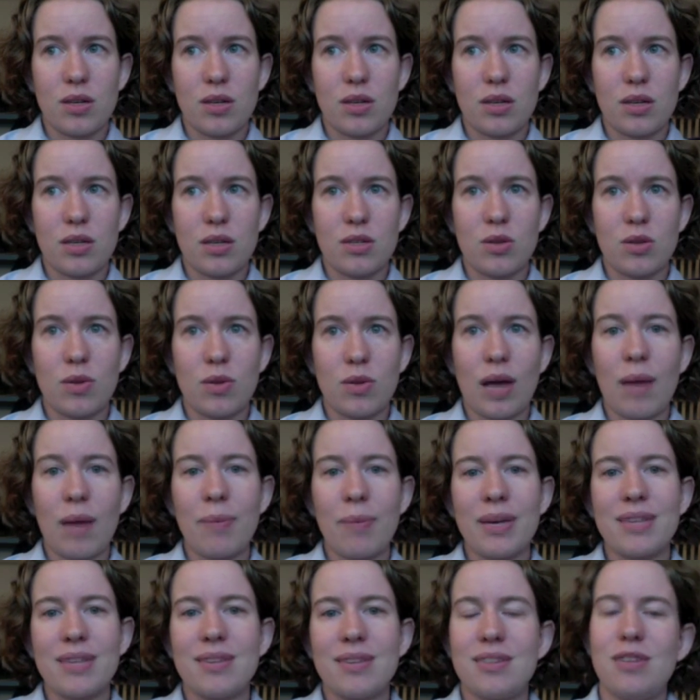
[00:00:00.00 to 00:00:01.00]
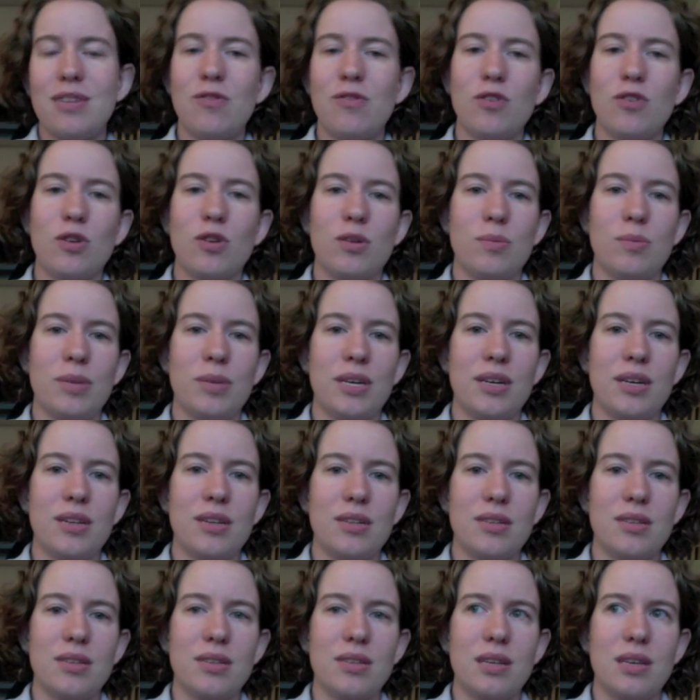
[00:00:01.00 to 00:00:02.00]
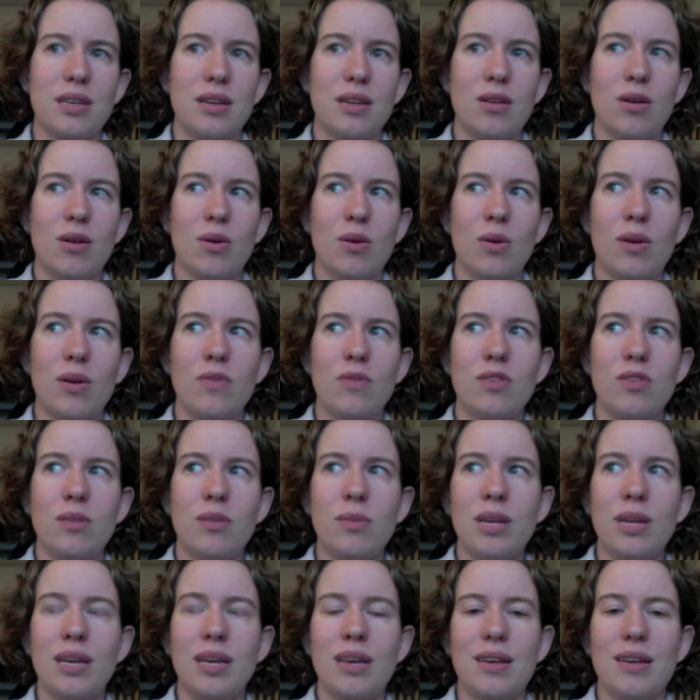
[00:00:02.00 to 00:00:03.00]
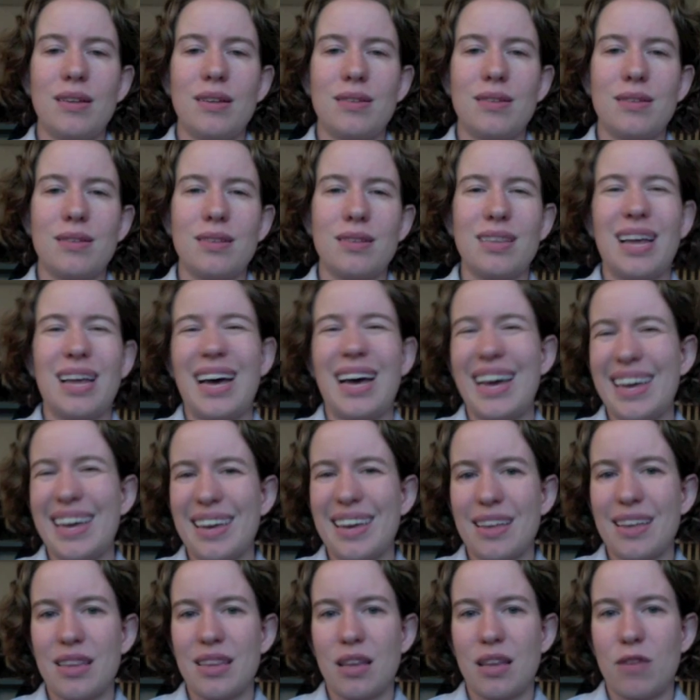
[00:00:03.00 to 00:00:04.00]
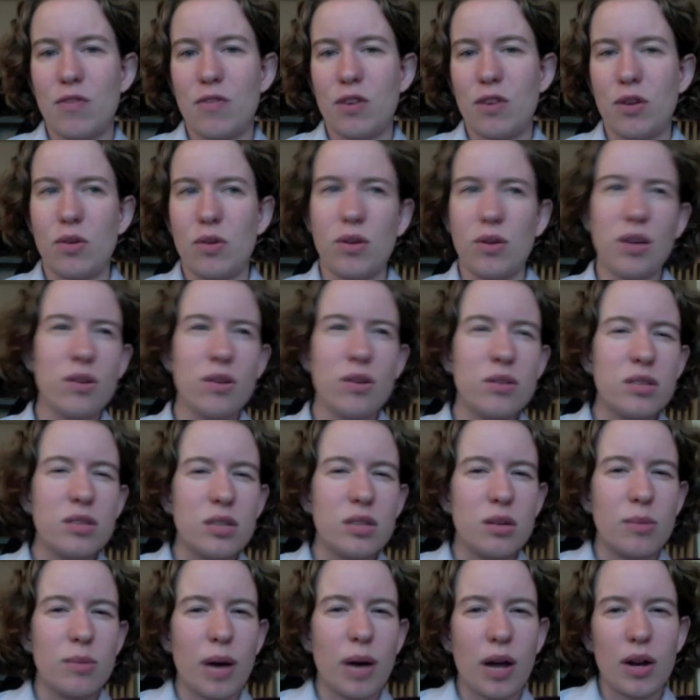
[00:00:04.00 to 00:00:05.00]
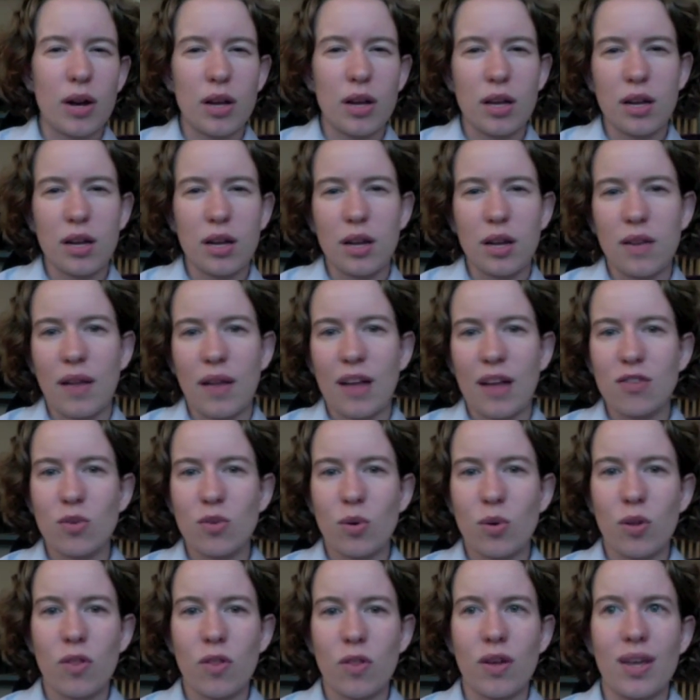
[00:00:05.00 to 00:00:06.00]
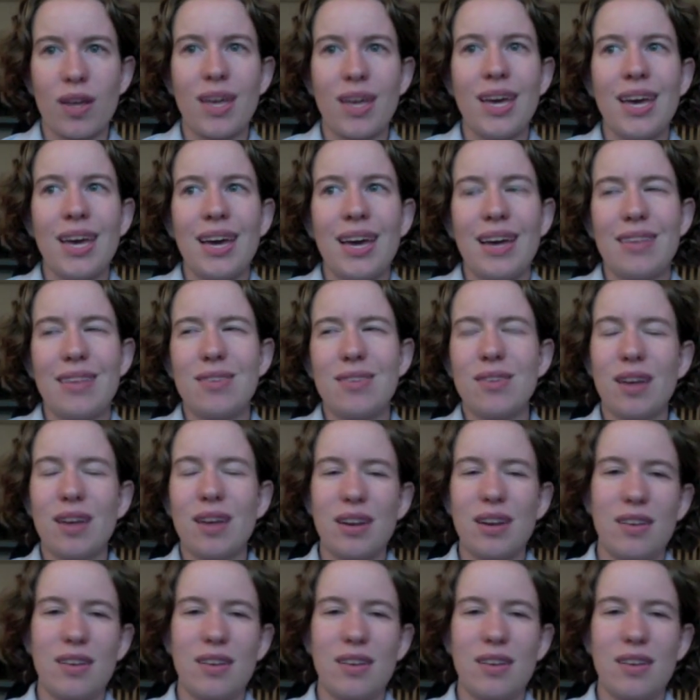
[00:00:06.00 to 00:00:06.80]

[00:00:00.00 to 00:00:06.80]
so that makes it difficult because, if somebody is lying and they feel guilty about it and that sort of thing, it's a lot